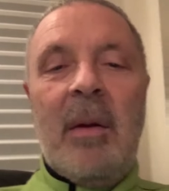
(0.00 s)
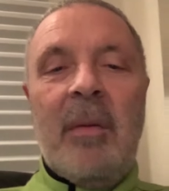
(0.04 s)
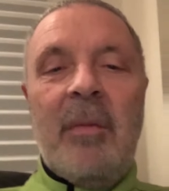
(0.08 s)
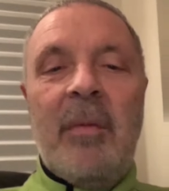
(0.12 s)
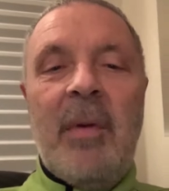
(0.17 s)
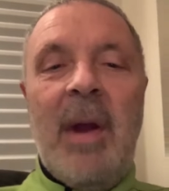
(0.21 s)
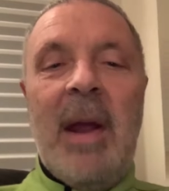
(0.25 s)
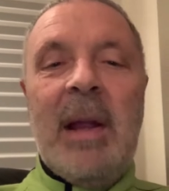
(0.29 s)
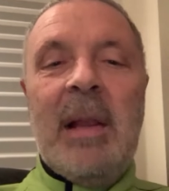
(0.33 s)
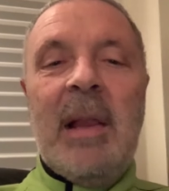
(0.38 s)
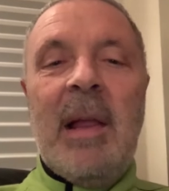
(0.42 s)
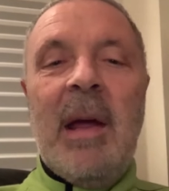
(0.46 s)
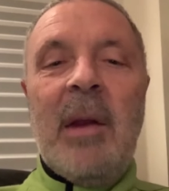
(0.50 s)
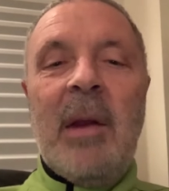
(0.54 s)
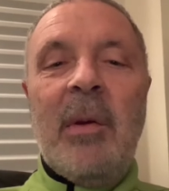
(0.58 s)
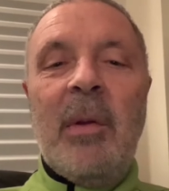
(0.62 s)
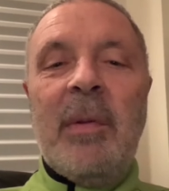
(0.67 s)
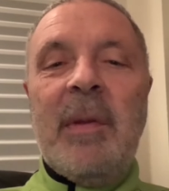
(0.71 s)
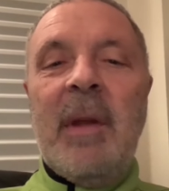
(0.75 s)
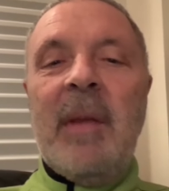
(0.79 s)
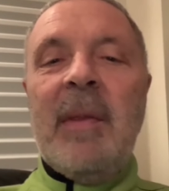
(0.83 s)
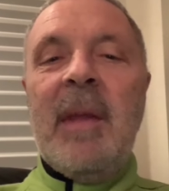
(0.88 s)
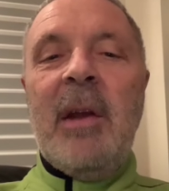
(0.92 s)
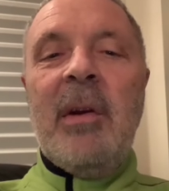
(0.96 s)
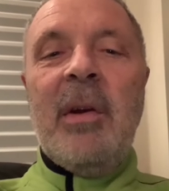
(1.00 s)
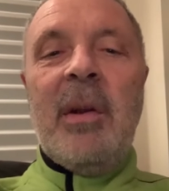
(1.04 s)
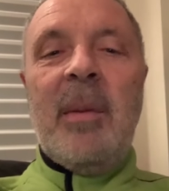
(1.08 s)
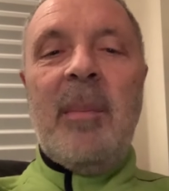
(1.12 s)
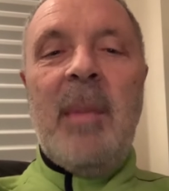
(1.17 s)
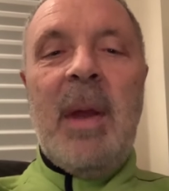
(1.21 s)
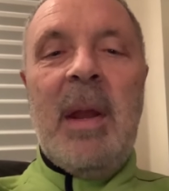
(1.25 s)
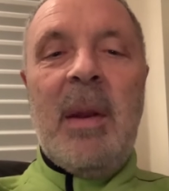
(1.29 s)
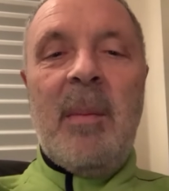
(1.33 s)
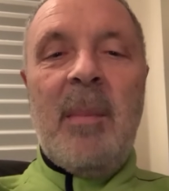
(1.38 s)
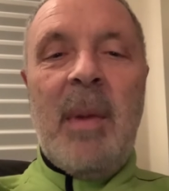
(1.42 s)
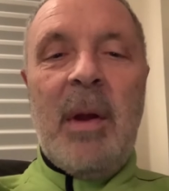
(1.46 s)
Frankly, I don't think they could have
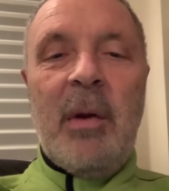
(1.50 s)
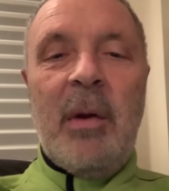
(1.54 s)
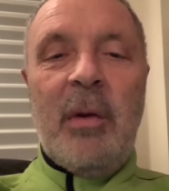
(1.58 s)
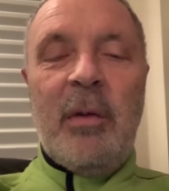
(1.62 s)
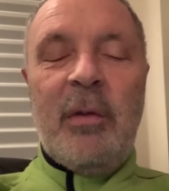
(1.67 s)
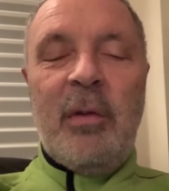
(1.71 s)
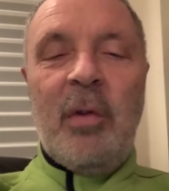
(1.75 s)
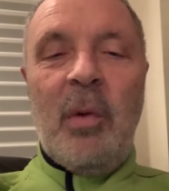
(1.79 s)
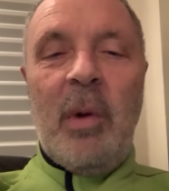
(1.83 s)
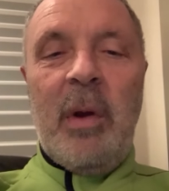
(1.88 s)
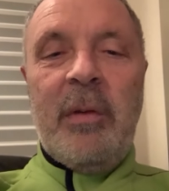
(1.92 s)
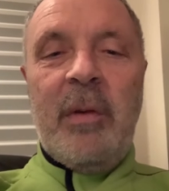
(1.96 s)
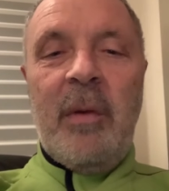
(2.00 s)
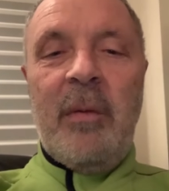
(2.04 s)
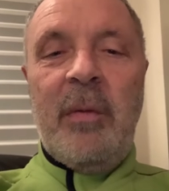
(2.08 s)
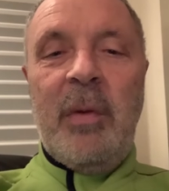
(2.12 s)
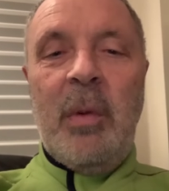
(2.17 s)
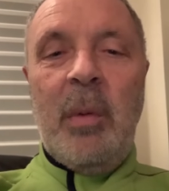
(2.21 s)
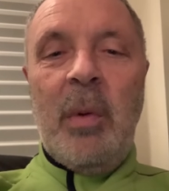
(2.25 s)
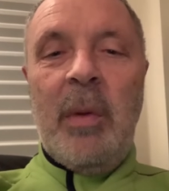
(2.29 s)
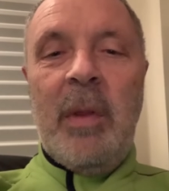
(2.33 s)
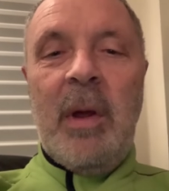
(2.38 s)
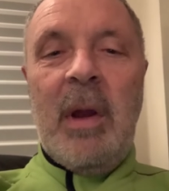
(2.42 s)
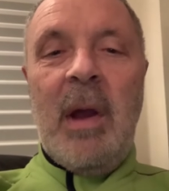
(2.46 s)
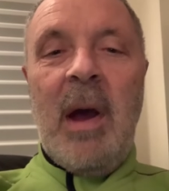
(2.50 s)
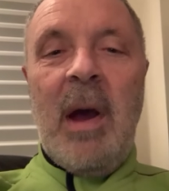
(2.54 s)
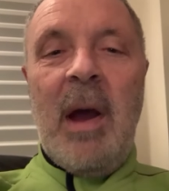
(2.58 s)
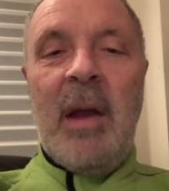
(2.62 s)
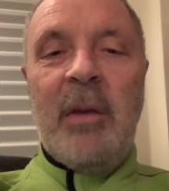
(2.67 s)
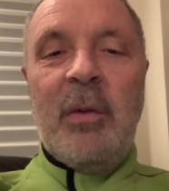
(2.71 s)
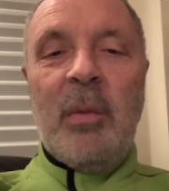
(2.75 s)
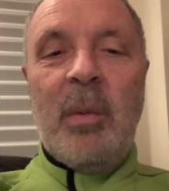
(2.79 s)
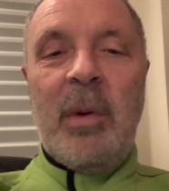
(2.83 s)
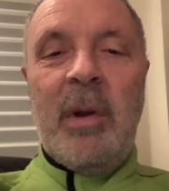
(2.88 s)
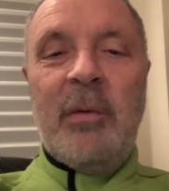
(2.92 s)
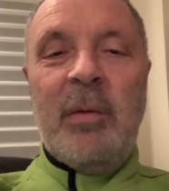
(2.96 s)
made a better choice. A few of the
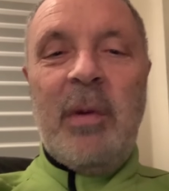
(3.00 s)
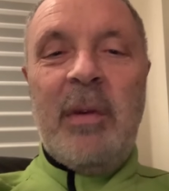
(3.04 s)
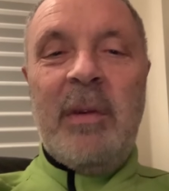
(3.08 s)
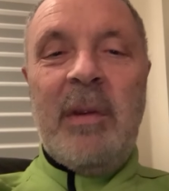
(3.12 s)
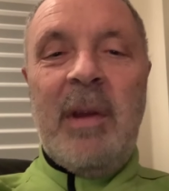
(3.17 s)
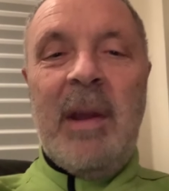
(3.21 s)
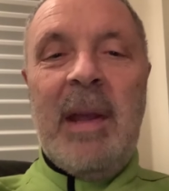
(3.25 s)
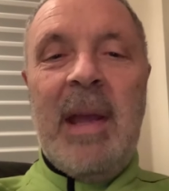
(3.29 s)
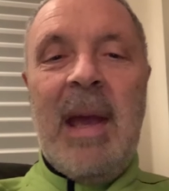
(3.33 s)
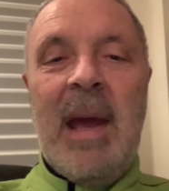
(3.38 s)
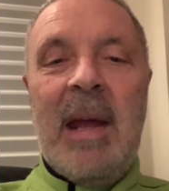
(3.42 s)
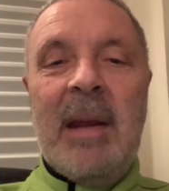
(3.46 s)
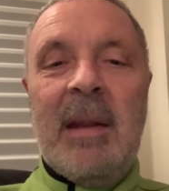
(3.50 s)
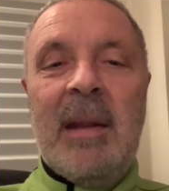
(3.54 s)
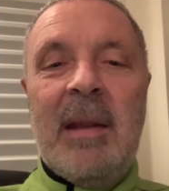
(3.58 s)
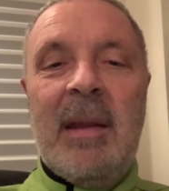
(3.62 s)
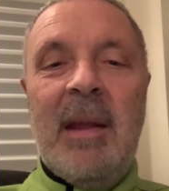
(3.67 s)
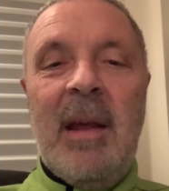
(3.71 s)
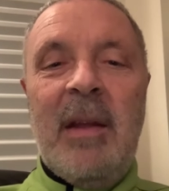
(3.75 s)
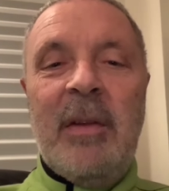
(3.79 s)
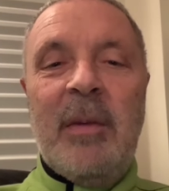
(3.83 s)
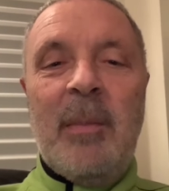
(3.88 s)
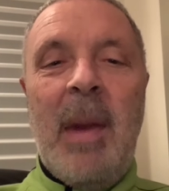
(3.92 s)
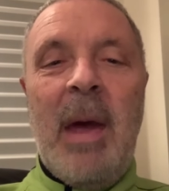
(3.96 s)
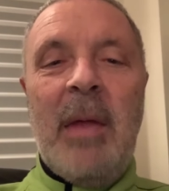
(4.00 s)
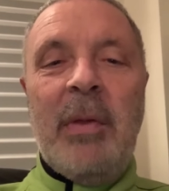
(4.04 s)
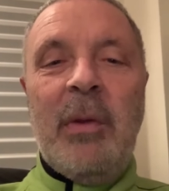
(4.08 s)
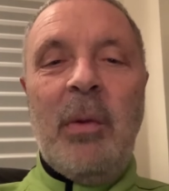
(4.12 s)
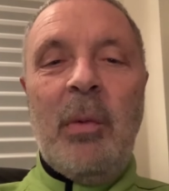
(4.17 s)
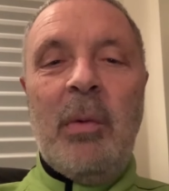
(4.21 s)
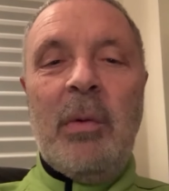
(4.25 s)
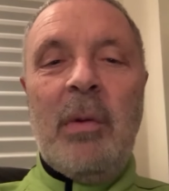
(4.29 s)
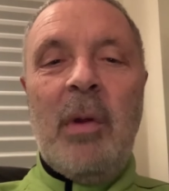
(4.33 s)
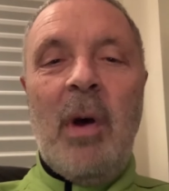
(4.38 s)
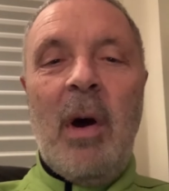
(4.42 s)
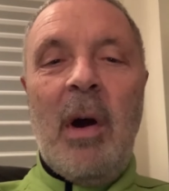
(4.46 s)
guys were interesting candidates,
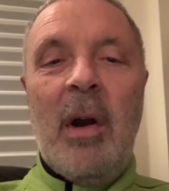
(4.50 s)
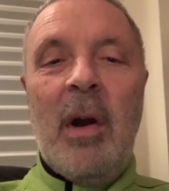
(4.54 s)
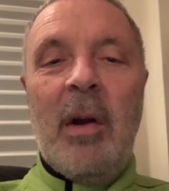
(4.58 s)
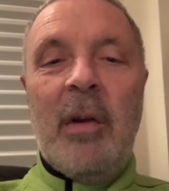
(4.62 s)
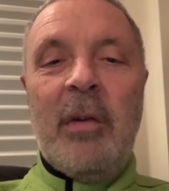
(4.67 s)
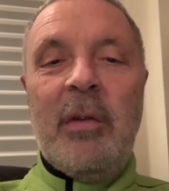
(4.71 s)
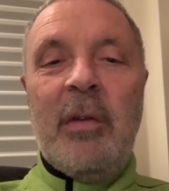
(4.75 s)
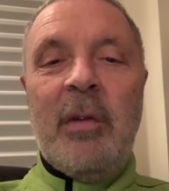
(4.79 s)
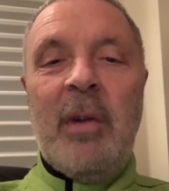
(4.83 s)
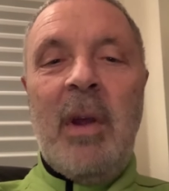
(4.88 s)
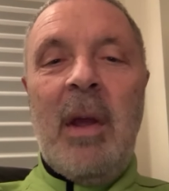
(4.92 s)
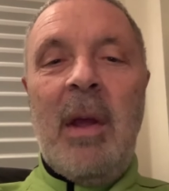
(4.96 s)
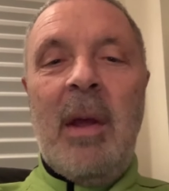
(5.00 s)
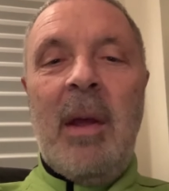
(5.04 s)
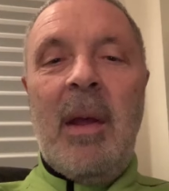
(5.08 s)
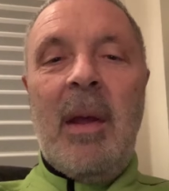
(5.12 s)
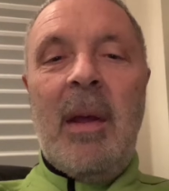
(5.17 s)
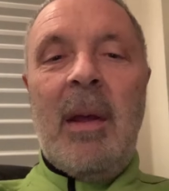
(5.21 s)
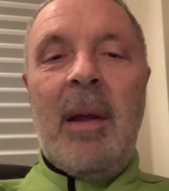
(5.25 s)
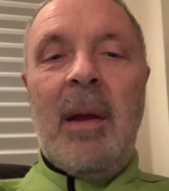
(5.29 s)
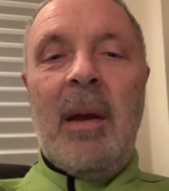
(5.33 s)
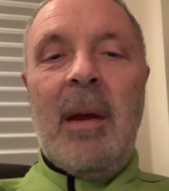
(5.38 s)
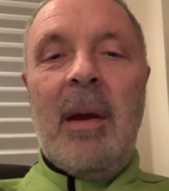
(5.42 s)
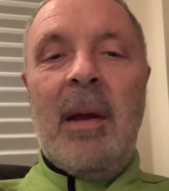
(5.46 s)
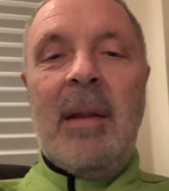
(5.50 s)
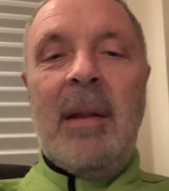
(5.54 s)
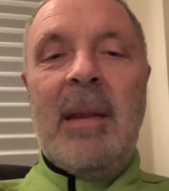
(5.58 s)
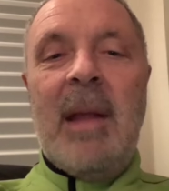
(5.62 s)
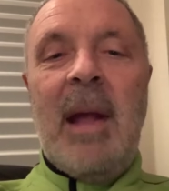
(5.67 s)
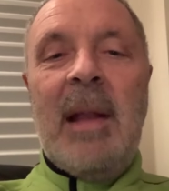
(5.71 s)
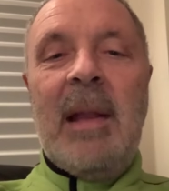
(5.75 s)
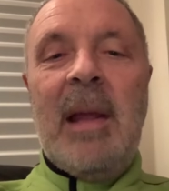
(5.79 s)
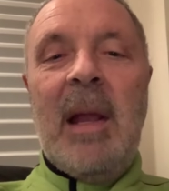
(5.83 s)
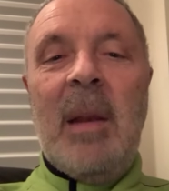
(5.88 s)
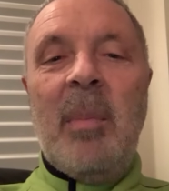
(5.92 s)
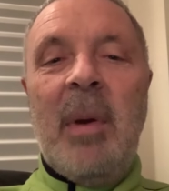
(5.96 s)
Matthew Darche,
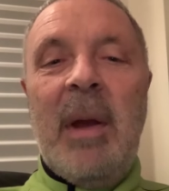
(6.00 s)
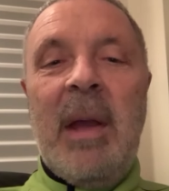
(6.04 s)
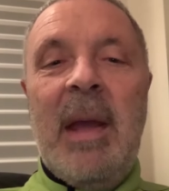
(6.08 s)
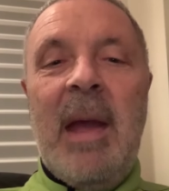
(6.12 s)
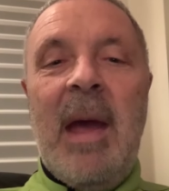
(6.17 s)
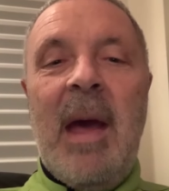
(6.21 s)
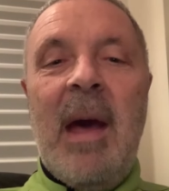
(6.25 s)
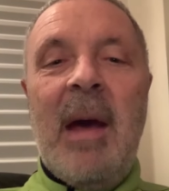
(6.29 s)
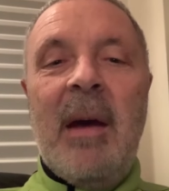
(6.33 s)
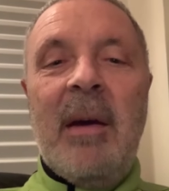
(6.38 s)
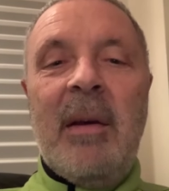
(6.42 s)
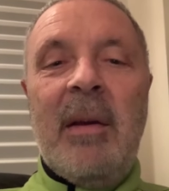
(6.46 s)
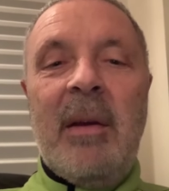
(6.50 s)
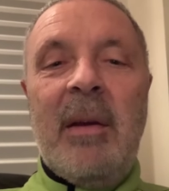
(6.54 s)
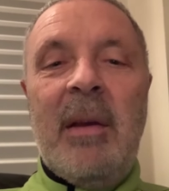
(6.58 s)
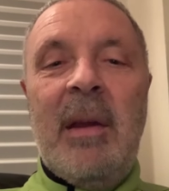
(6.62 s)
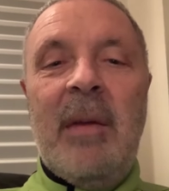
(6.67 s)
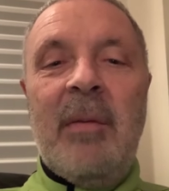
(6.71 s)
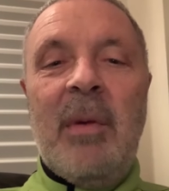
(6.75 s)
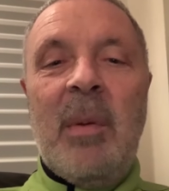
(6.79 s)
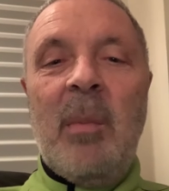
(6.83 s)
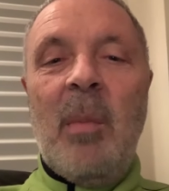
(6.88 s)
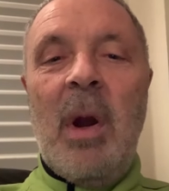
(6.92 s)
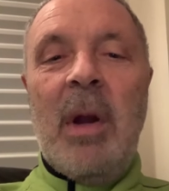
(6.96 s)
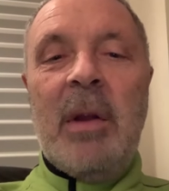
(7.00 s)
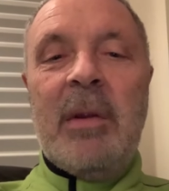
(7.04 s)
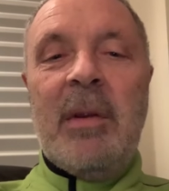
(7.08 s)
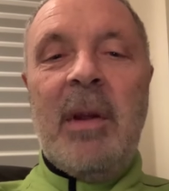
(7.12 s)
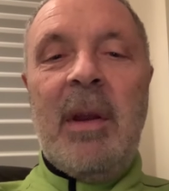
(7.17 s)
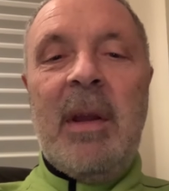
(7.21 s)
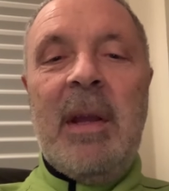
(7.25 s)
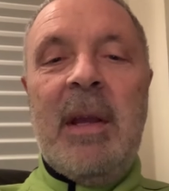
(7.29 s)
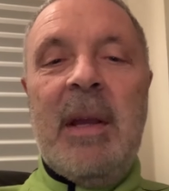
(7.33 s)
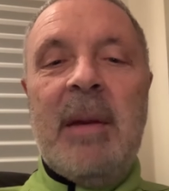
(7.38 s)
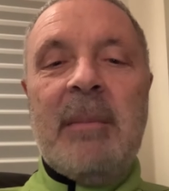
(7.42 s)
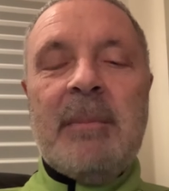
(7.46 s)
Daniel Brière, even Marc
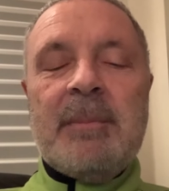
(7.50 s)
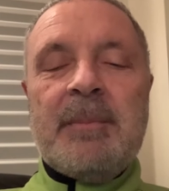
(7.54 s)
Denis.